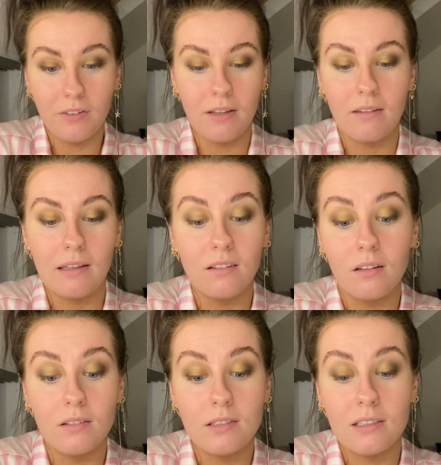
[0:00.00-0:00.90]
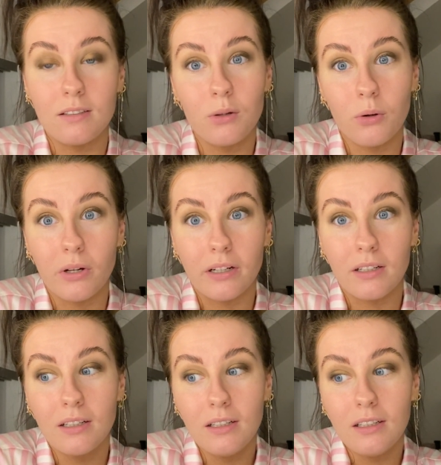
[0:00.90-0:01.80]
in like London or
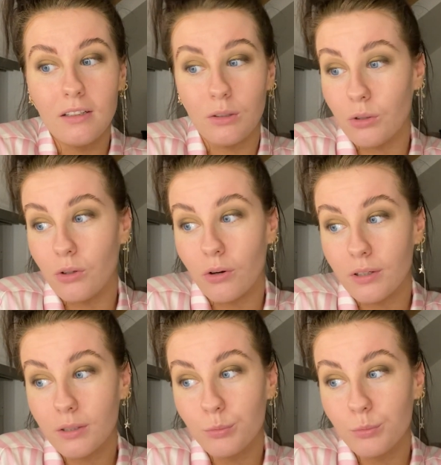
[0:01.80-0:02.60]
New York.